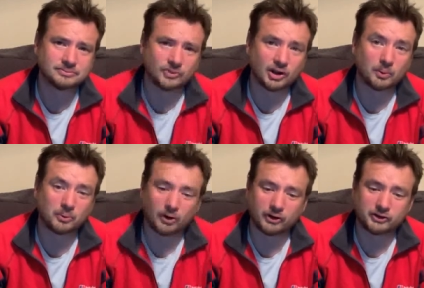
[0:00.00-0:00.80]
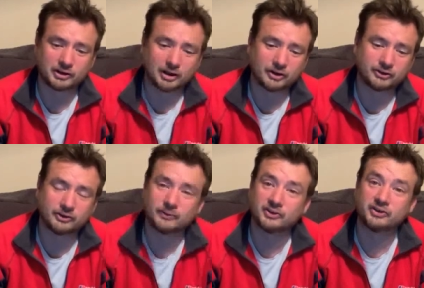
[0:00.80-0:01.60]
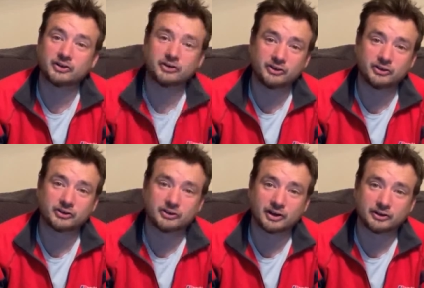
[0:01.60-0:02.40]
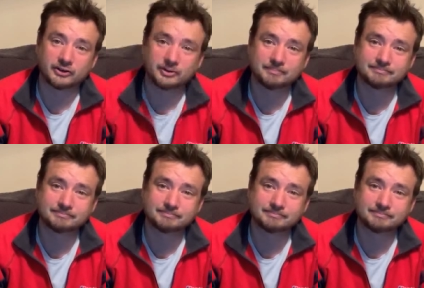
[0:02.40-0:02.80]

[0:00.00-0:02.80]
the uprising lasted for sixty-six days